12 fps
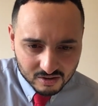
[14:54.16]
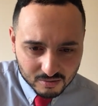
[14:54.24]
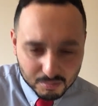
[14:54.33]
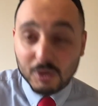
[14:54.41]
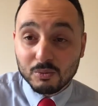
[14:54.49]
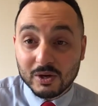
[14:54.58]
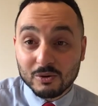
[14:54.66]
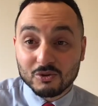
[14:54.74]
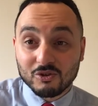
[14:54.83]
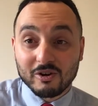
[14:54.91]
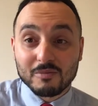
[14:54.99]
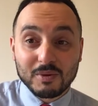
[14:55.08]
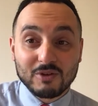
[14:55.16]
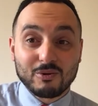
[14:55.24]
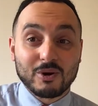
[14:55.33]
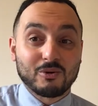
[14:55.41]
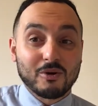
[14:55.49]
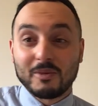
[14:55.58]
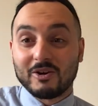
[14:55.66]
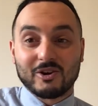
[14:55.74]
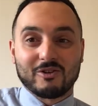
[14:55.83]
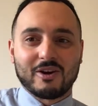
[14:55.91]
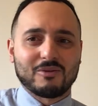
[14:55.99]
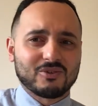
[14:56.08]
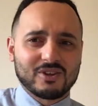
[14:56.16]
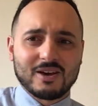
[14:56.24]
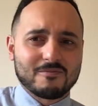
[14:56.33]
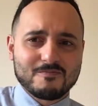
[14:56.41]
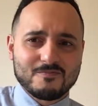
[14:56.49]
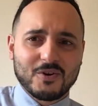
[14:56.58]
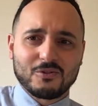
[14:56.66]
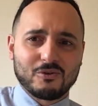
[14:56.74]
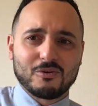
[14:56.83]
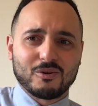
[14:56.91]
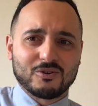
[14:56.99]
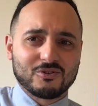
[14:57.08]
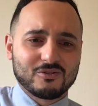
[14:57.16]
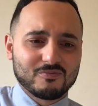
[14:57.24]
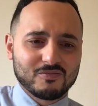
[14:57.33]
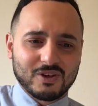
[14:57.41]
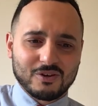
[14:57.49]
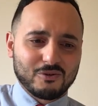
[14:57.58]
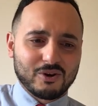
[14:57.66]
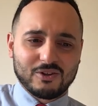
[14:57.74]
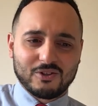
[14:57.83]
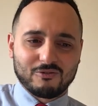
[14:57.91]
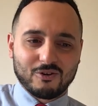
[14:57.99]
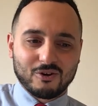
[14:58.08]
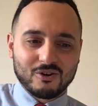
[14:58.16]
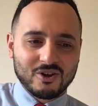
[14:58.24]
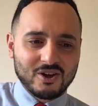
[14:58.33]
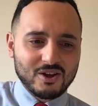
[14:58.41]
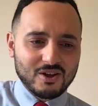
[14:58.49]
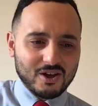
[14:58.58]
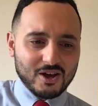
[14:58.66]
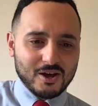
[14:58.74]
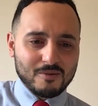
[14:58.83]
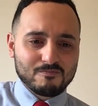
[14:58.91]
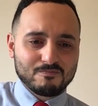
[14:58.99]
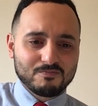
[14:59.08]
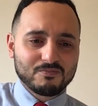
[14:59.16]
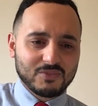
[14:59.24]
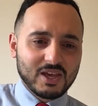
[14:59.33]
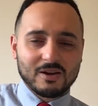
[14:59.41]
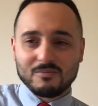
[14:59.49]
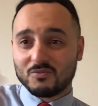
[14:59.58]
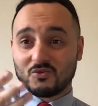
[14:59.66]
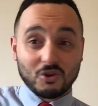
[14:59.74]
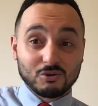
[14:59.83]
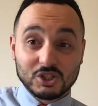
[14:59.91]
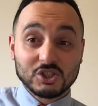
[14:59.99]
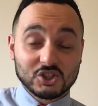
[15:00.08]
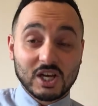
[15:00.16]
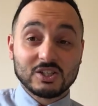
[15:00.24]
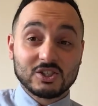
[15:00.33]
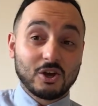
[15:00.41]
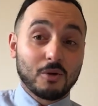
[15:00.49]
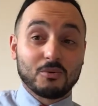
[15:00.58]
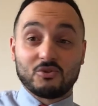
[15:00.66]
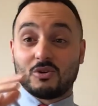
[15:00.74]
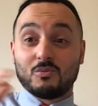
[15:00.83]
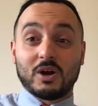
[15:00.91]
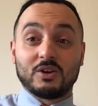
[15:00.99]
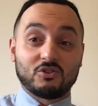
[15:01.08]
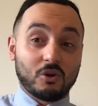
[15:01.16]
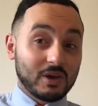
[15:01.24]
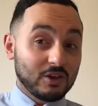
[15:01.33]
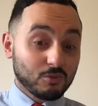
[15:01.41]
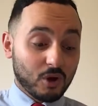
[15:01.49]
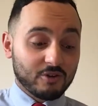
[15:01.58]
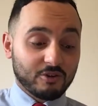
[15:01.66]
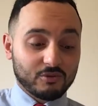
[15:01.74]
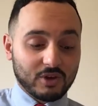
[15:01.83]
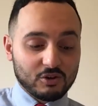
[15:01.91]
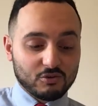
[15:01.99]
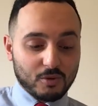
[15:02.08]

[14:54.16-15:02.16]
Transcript: big wheel. Sorry, big wheel, not merry-go-round. Yeah, I thought it was. Yeah, I thought I had that wrong. Um, yeah, so she's changed the opposite way. So here's what I wrote down as